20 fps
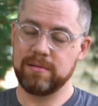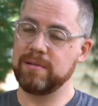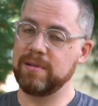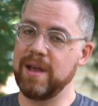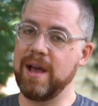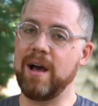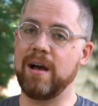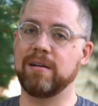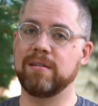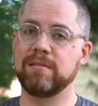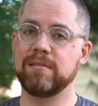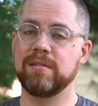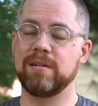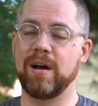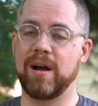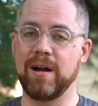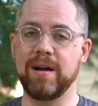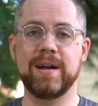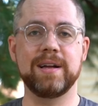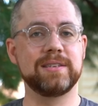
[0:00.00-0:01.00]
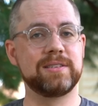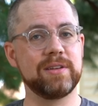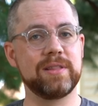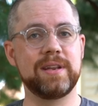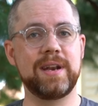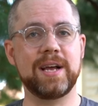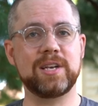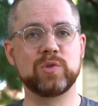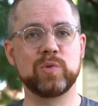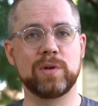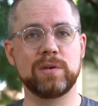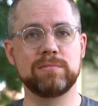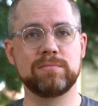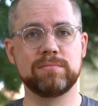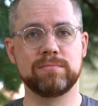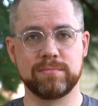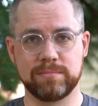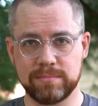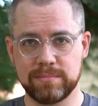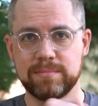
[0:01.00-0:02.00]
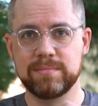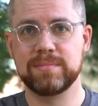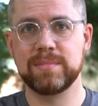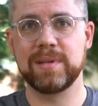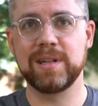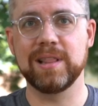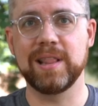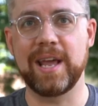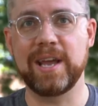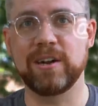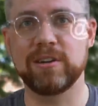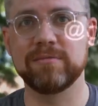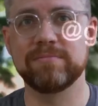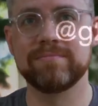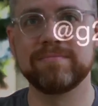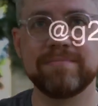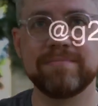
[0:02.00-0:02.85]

Yeah. All right. Until the next one. Later.